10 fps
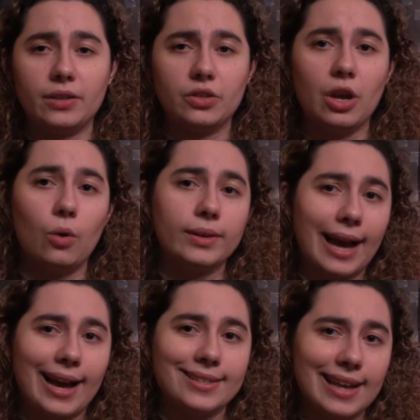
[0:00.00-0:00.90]
So
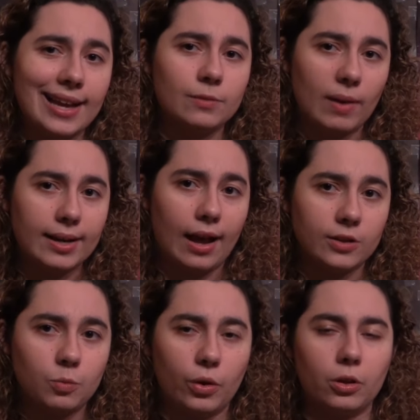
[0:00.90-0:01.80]
guys, that is my
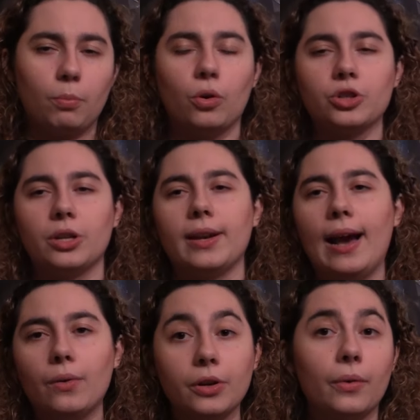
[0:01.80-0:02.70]
non-spoiler portion.
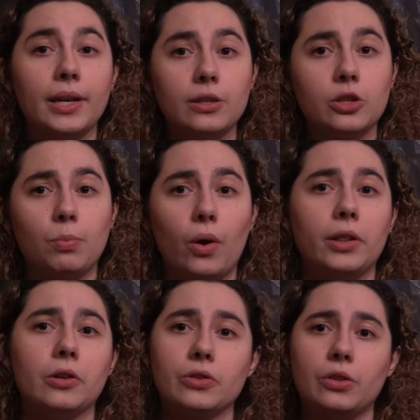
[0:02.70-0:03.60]
Now we're going into
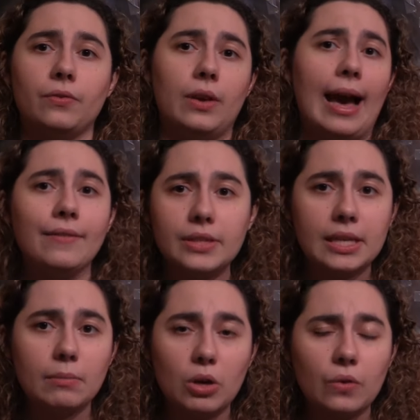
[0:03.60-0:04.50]
spoilers. So if you haven't
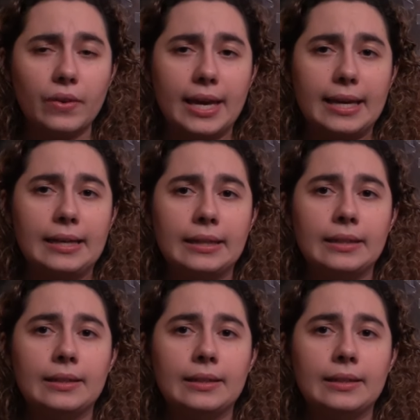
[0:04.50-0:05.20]
seen the movie,